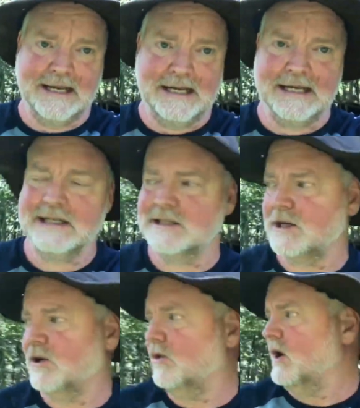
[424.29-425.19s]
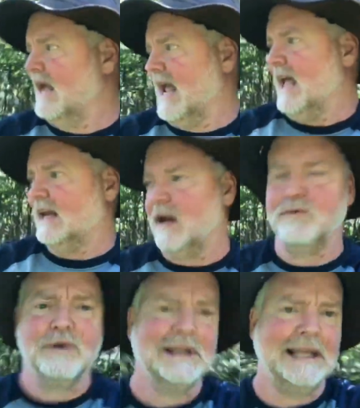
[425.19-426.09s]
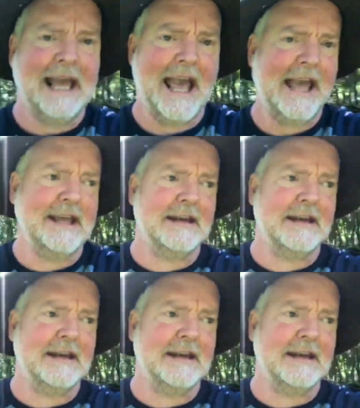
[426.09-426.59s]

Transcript: So, and I really hate